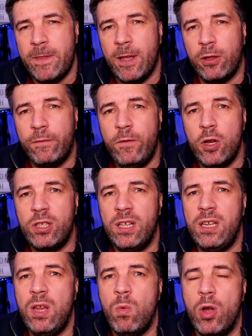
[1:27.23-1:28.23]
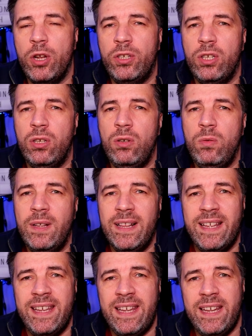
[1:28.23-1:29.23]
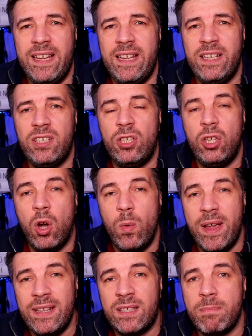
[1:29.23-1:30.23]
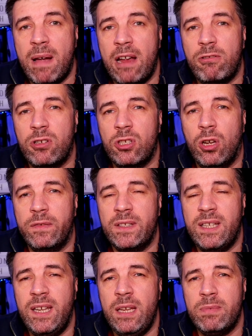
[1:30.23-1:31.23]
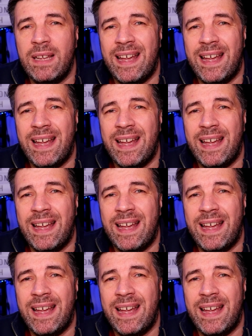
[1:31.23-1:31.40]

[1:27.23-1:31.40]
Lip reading: Now the first thing you want to do is go into Microsoft Teams